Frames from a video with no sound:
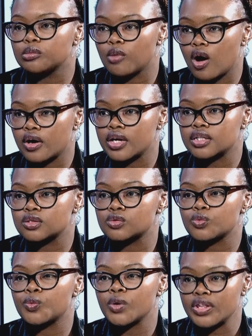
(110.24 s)
markets
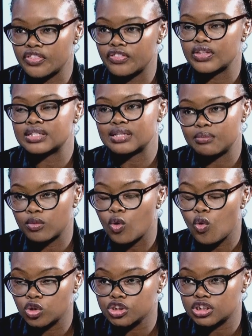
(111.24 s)
with some
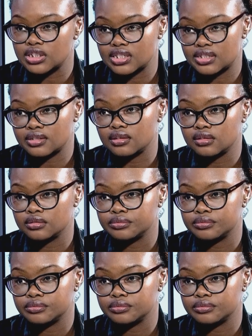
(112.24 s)
caution still?